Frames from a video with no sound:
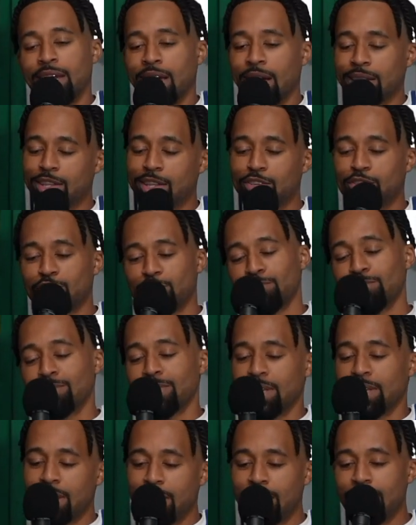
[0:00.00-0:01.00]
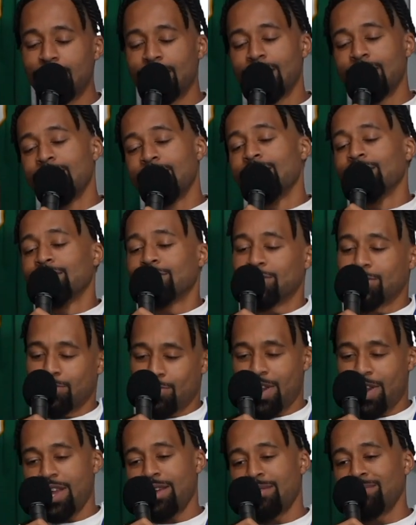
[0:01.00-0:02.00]
the Drew League
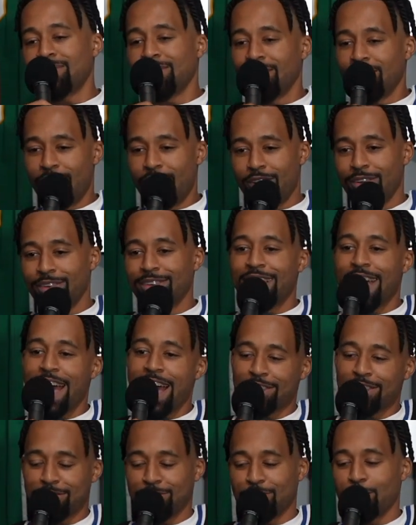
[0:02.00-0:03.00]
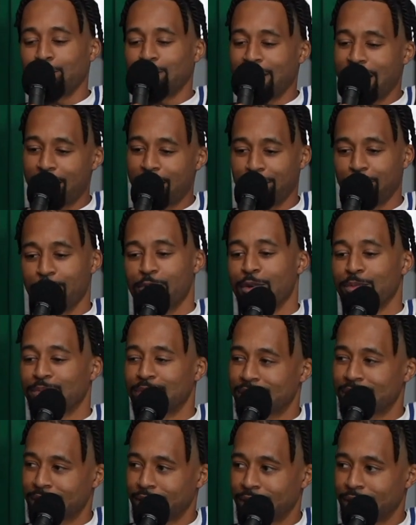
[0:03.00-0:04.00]
streamed on national platforms.